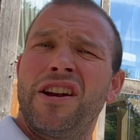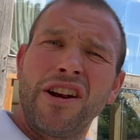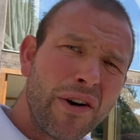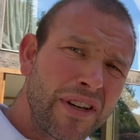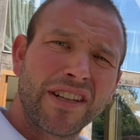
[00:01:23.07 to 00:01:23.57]

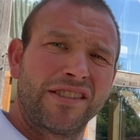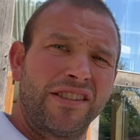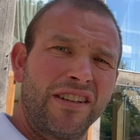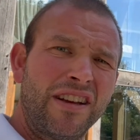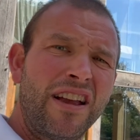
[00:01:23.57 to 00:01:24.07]
No, it
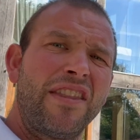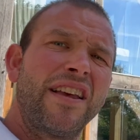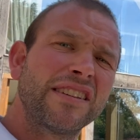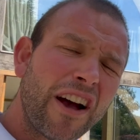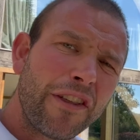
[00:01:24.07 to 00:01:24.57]
doesn't.
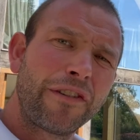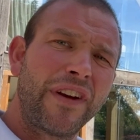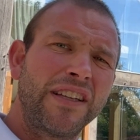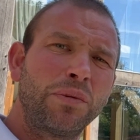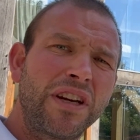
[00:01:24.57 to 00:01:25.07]
There's other
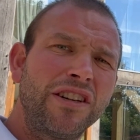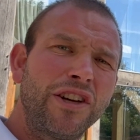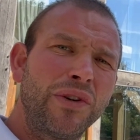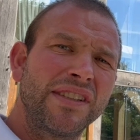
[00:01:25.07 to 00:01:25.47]
things we can do